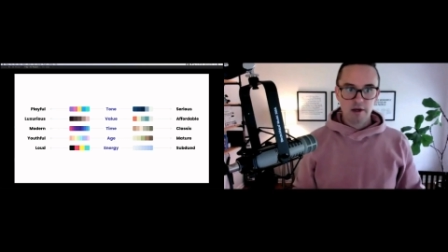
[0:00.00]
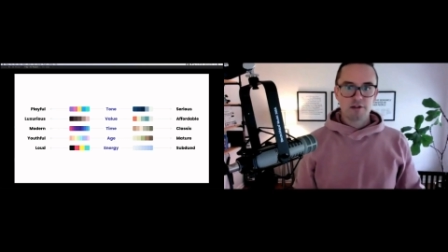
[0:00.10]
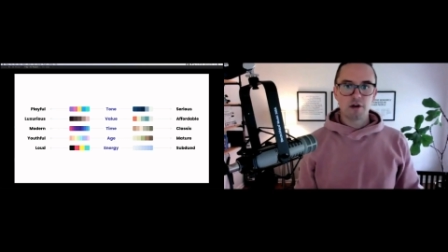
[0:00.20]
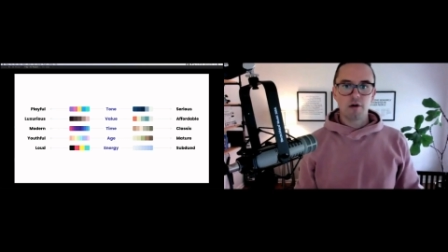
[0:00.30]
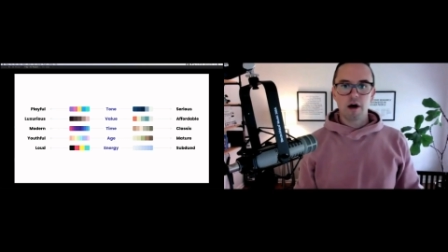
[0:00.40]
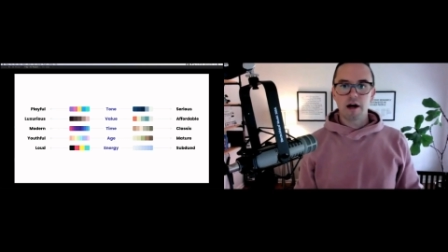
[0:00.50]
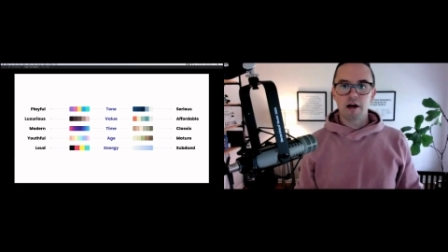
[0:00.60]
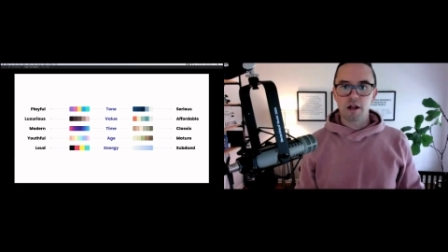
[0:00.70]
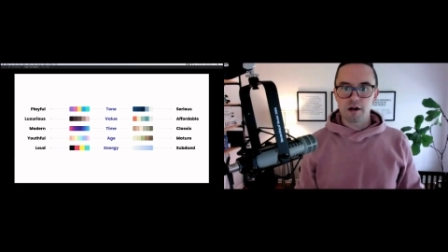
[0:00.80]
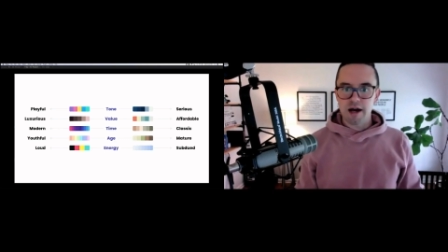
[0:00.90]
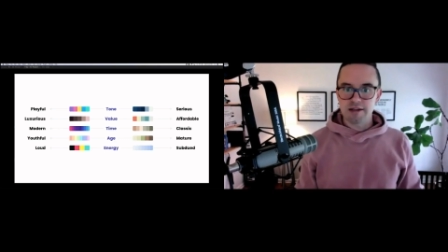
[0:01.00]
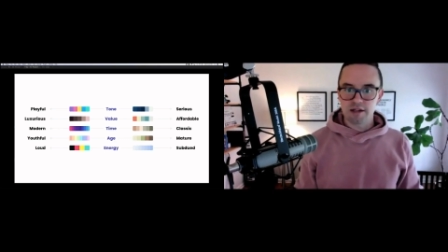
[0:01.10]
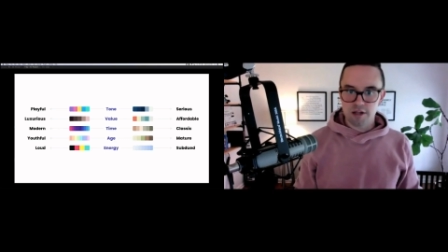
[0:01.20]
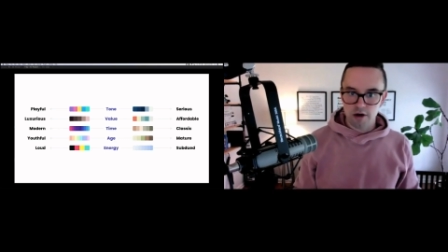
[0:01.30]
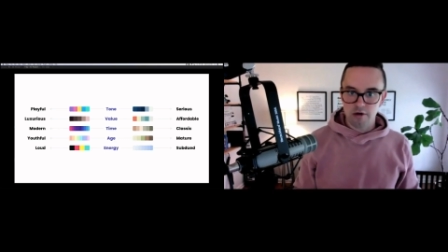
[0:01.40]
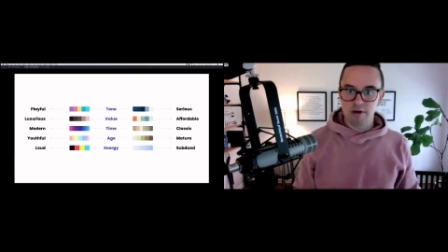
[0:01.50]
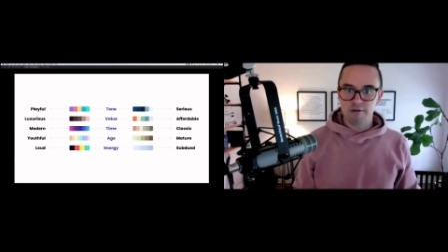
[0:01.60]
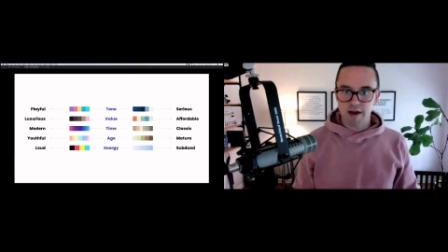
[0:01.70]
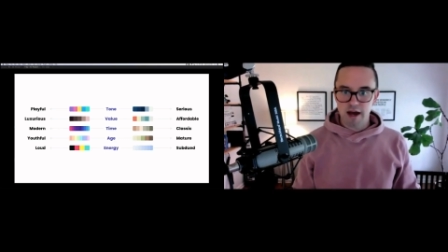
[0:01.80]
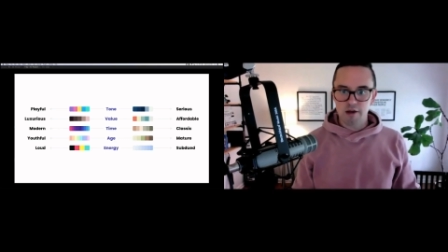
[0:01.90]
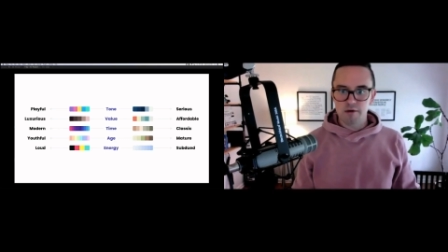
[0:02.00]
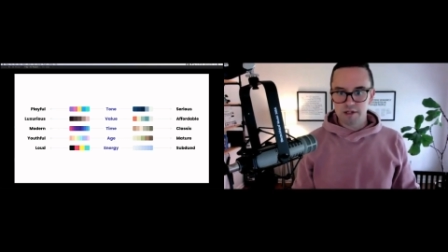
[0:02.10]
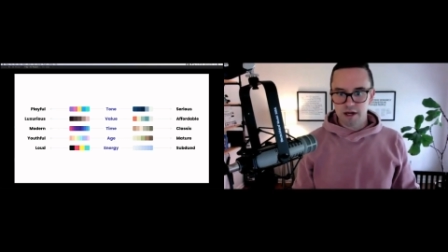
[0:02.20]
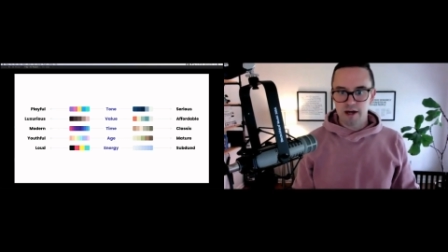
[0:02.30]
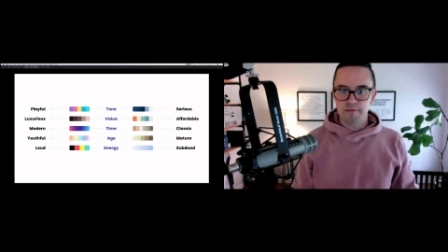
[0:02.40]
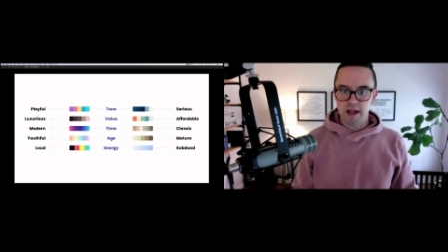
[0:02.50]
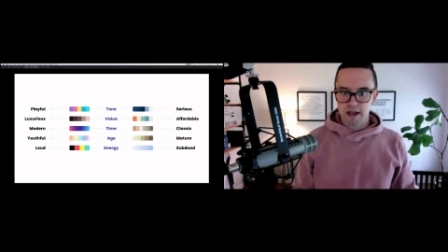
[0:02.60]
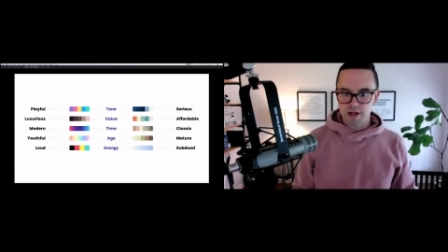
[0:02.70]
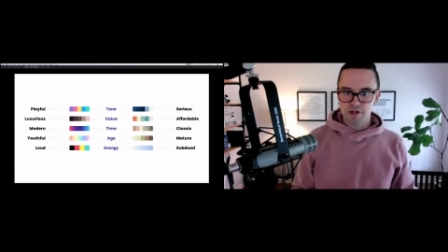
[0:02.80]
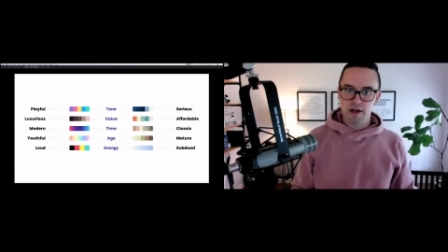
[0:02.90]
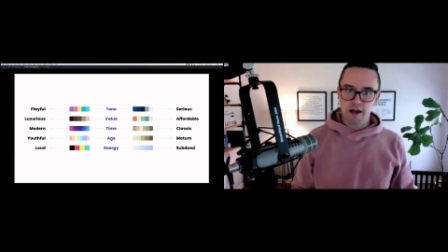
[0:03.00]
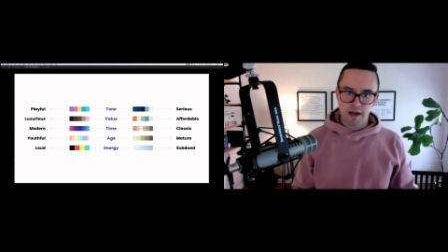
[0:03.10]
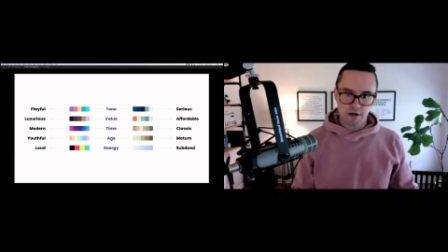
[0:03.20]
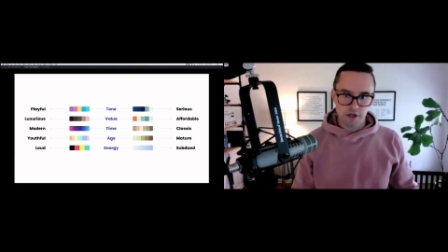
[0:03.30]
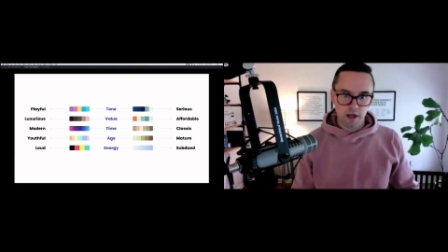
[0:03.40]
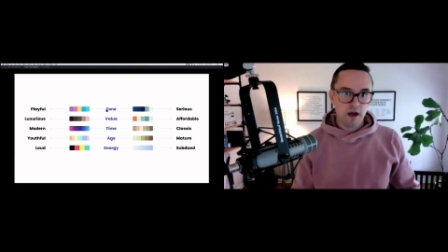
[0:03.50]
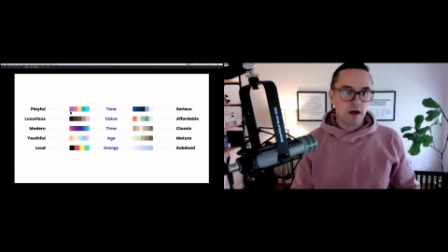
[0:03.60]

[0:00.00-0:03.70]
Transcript: So a color has a tone, a value, a time, age, and an energy.